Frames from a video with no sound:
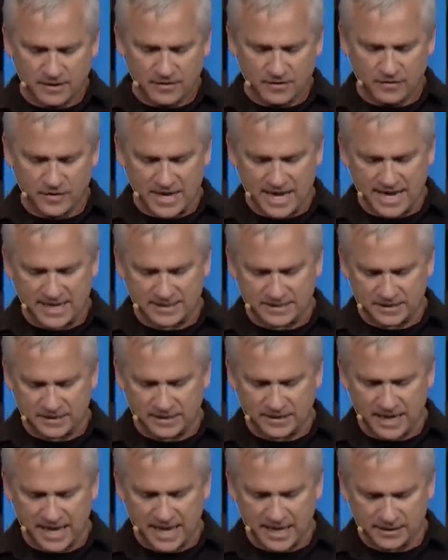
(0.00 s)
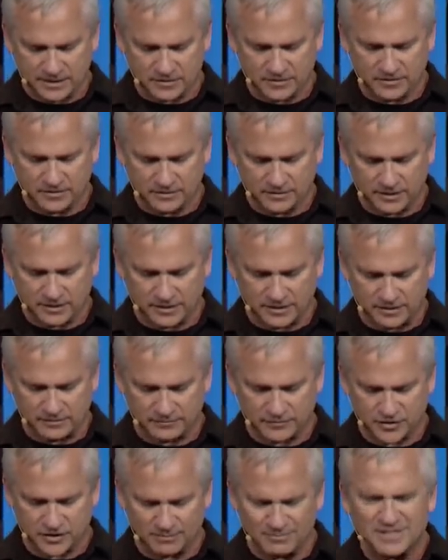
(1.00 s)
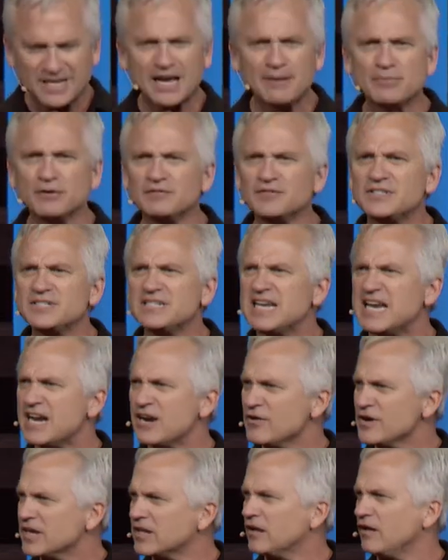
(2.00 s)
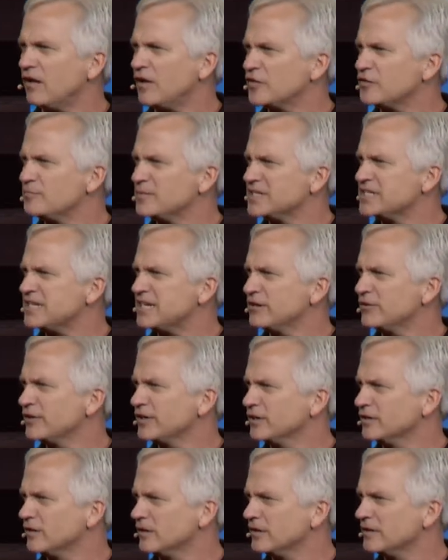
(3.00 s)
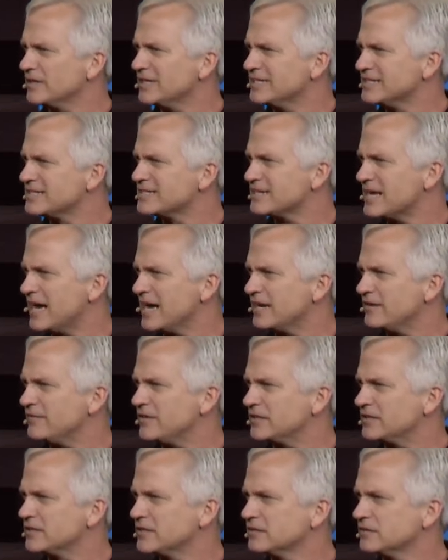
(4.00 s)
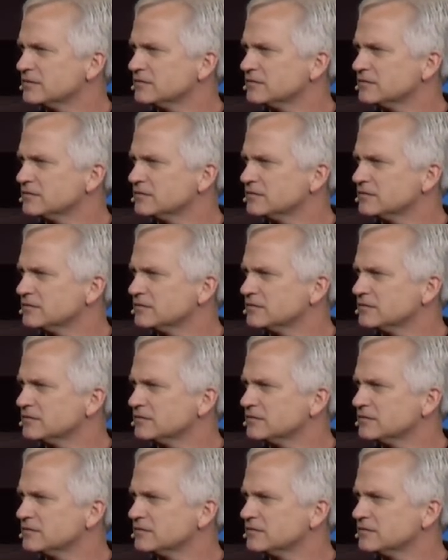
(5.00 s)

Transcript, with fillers: that uh, had uh, some type of terry cloth material inside of it.